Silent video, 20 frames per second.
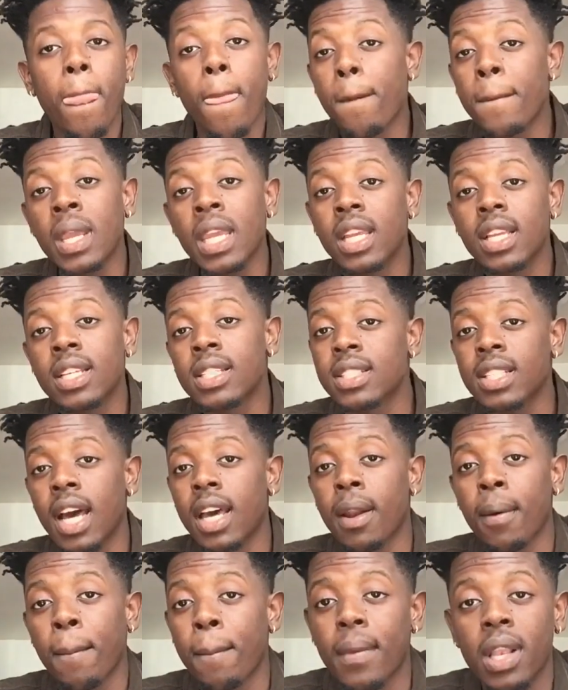Meek is
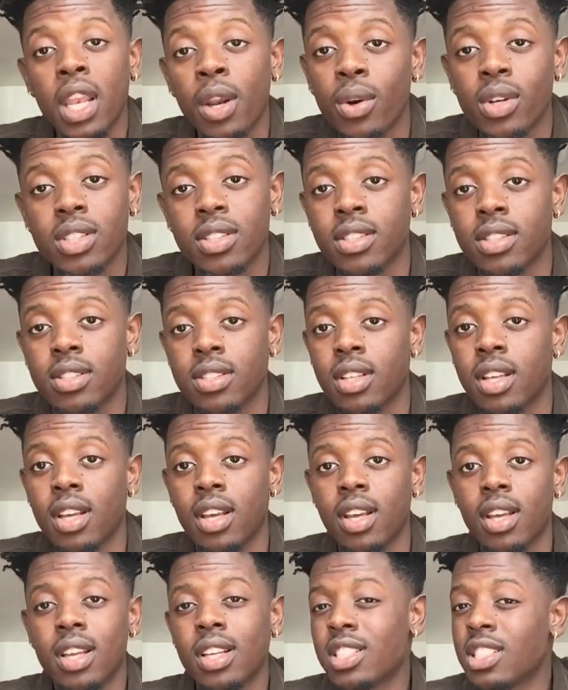not a lyricist.
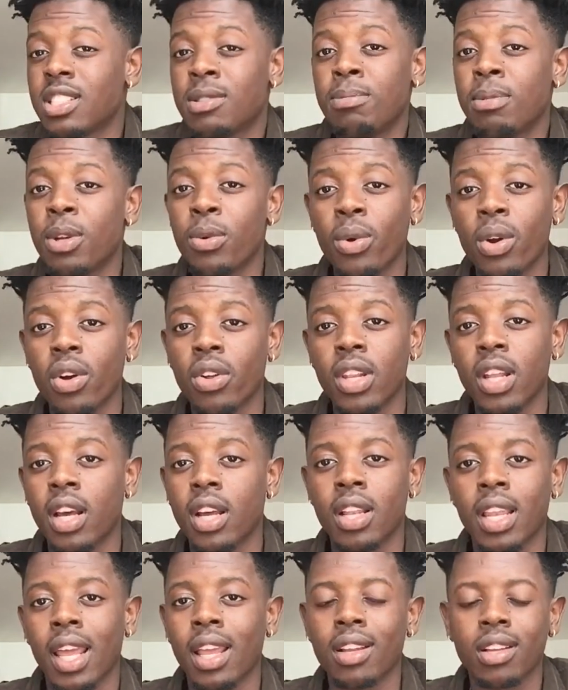Let's just be real
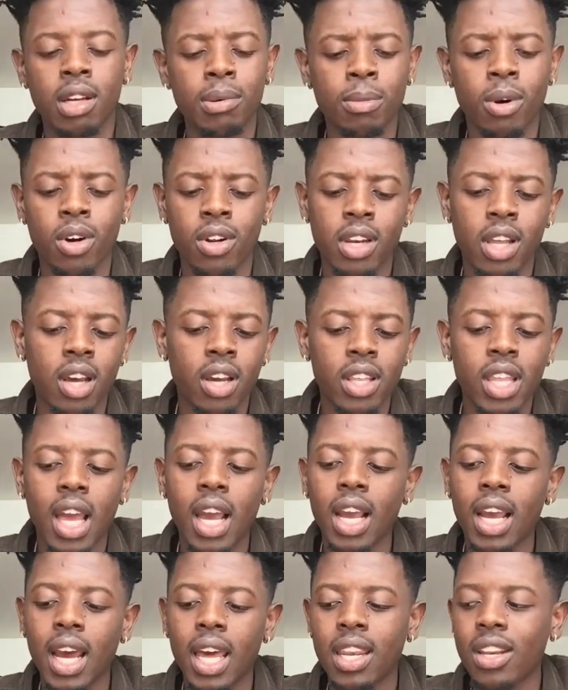now. Like, come on now,
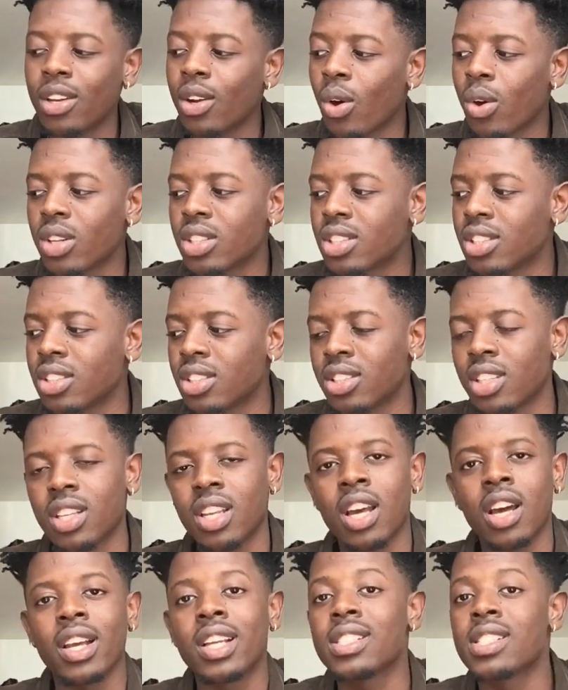y'all gotta notice this shit
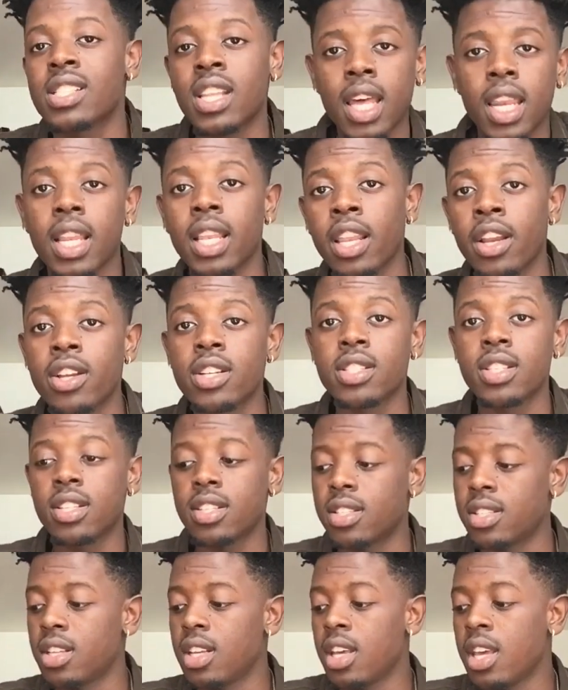now. He's not a
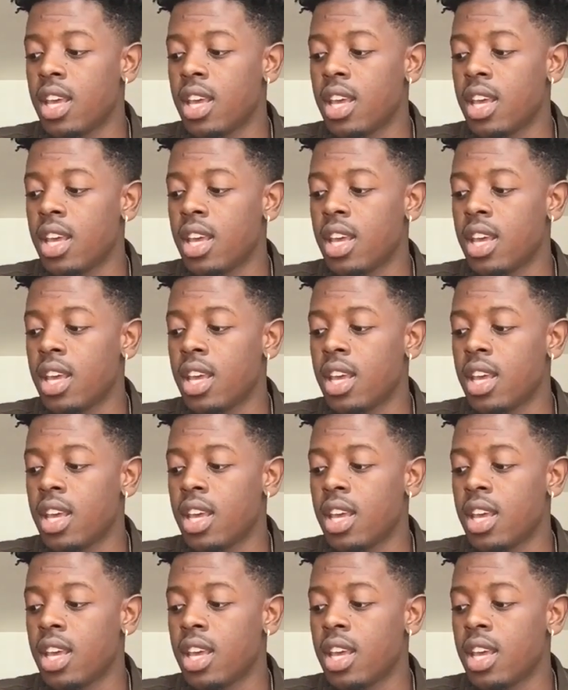lyricist.